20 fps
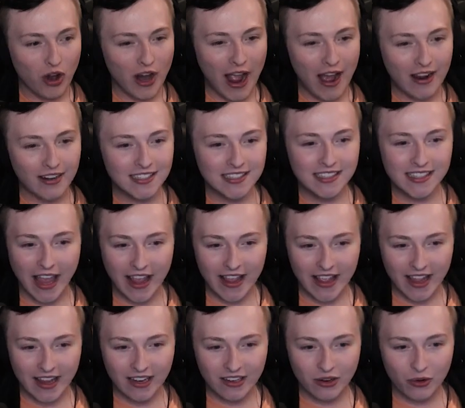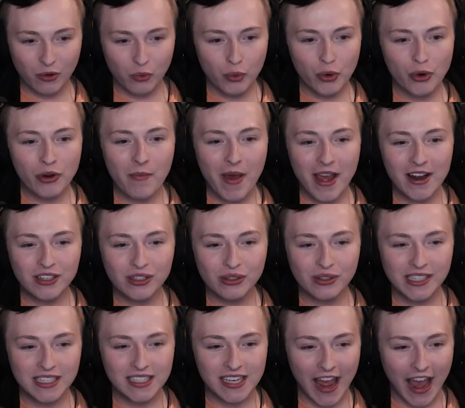how to say it.
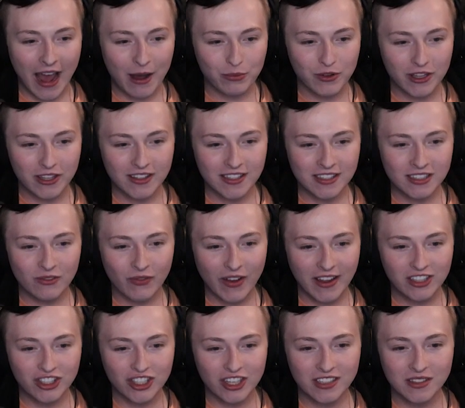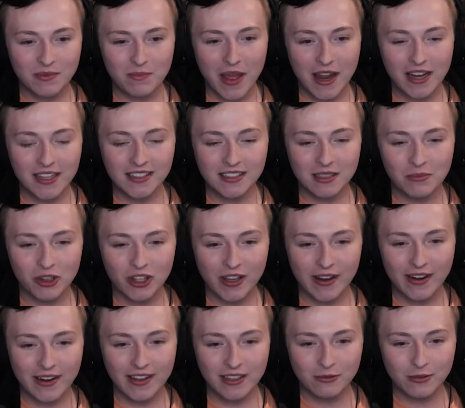Rudimentary tablet. This device shares many
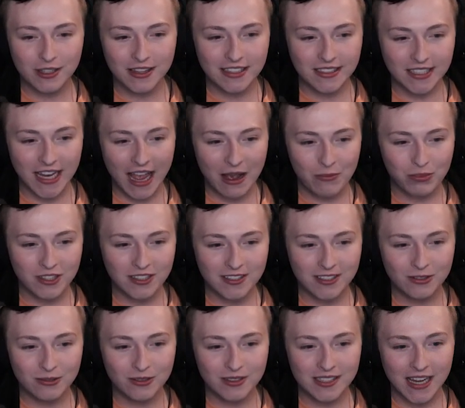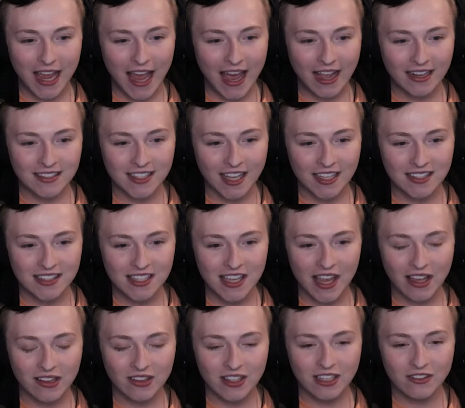similarities with the tablets used to access
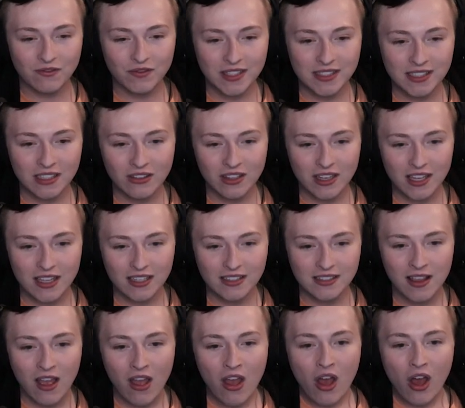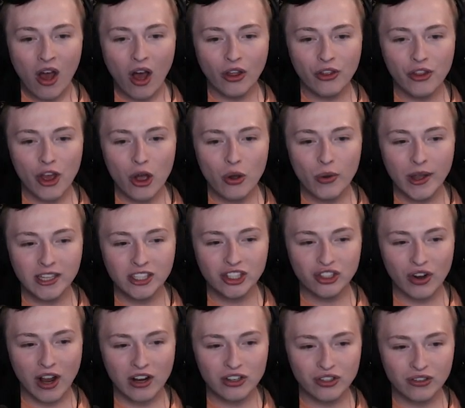the alien facilities, although its
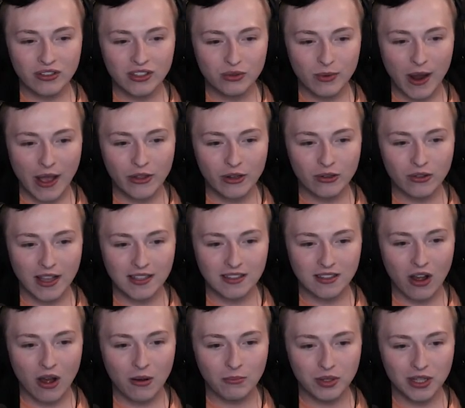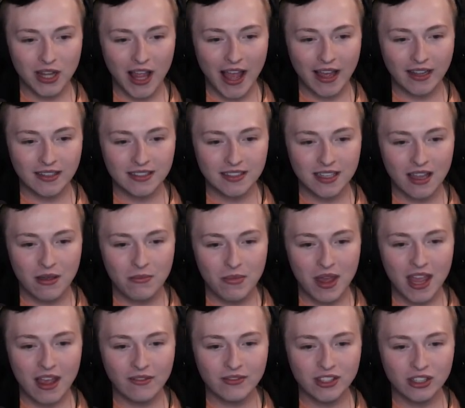structure is rather less complex. It
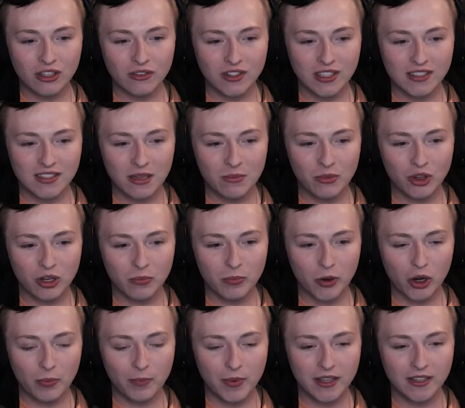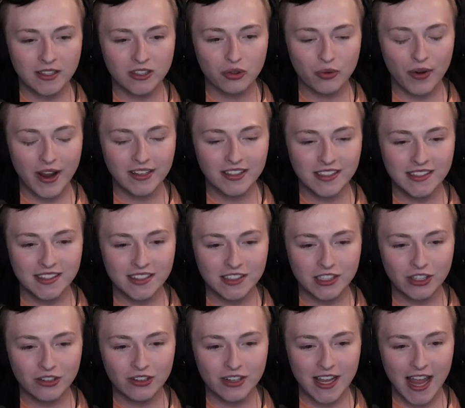may have served a similar purpose, granting
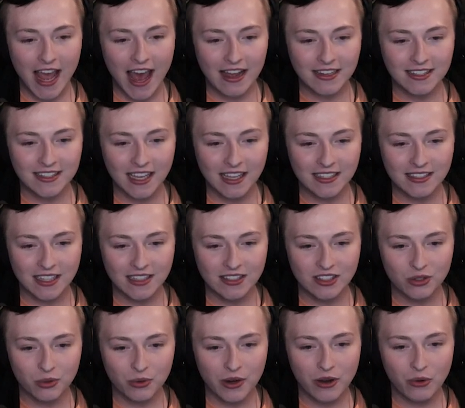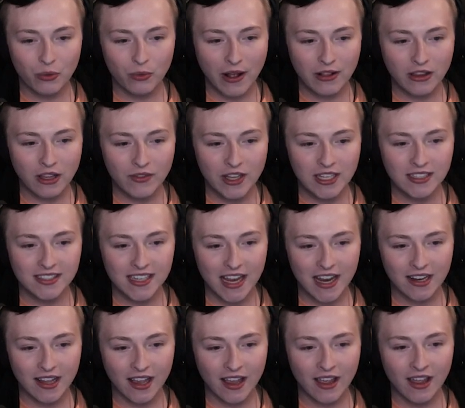security access and storing relevant
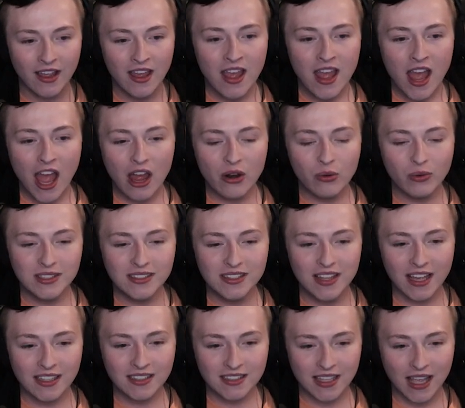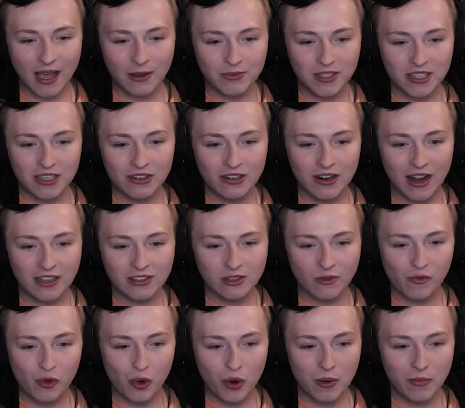data, and was thus kept here as a
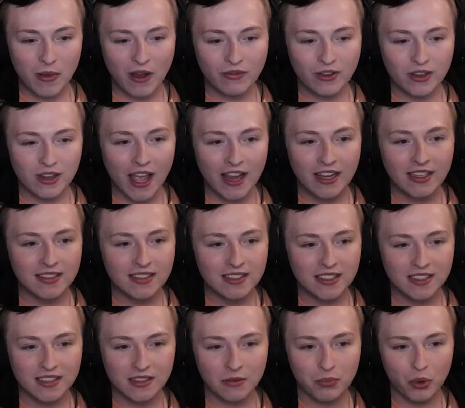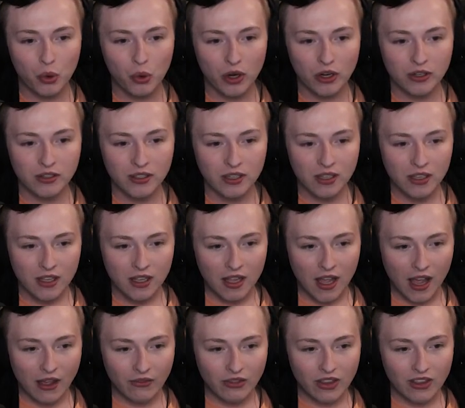form of legacy support.
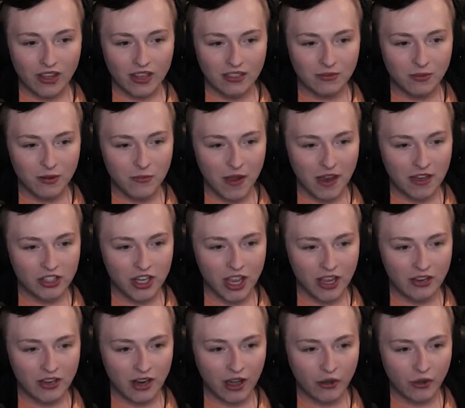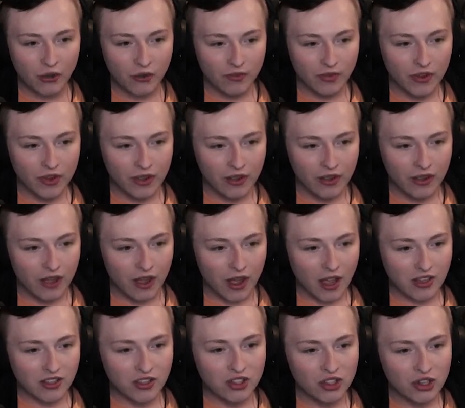Have the things been made yet? No.
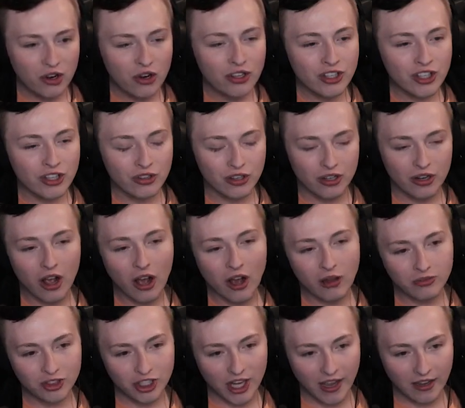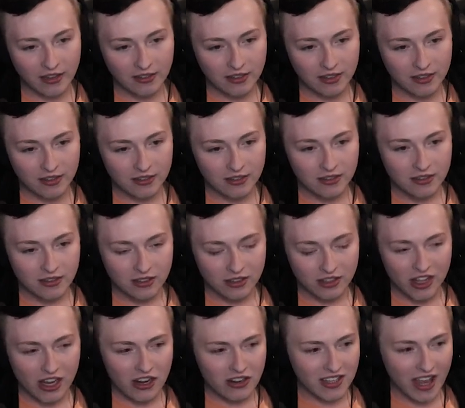A circular object.
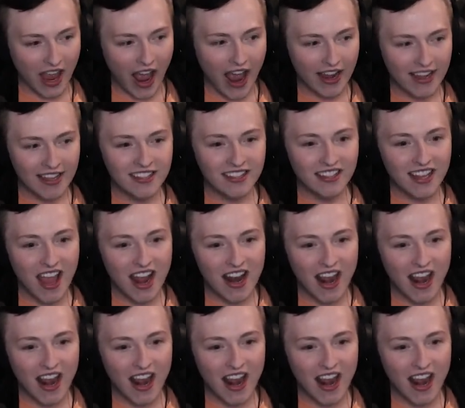I can scan